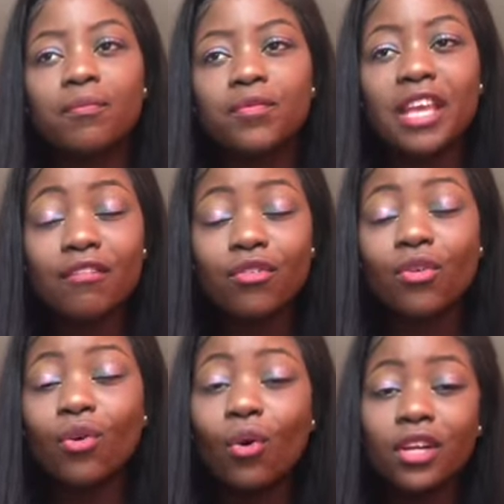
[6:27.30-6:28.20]
If you're
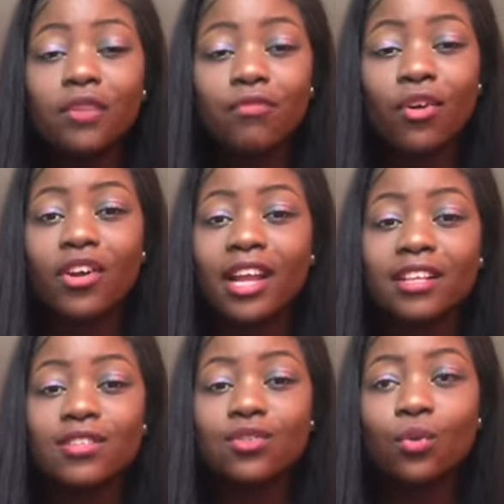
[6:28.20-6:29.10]
the only foreigner
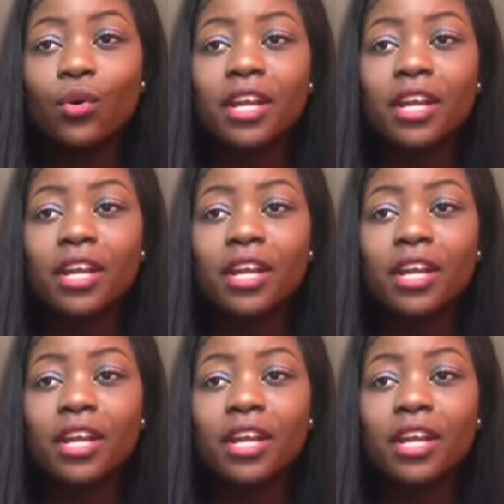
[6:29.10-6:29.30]
in school,